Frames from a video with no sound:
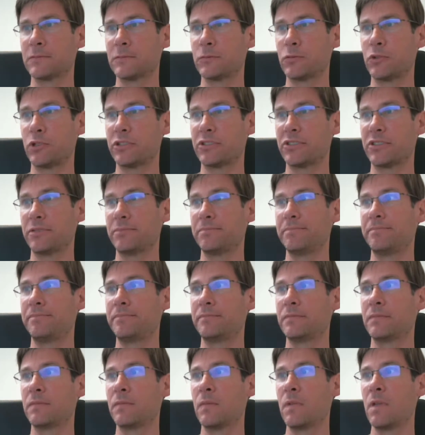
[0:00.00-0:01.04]
Where is it?
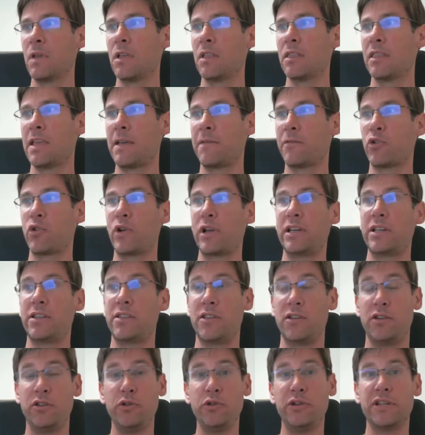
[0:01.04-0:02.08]
They've created
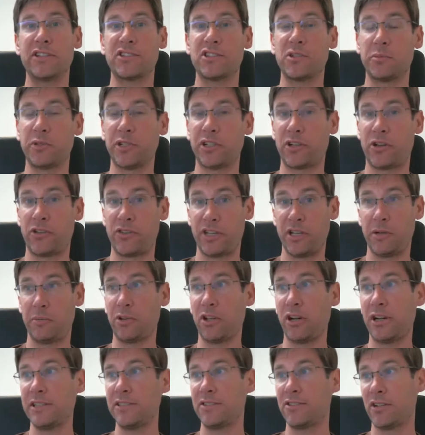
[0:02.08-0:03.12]
the new discipline on the
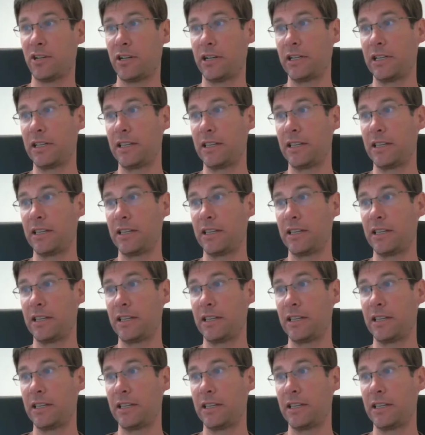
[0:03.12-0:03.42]
applied side,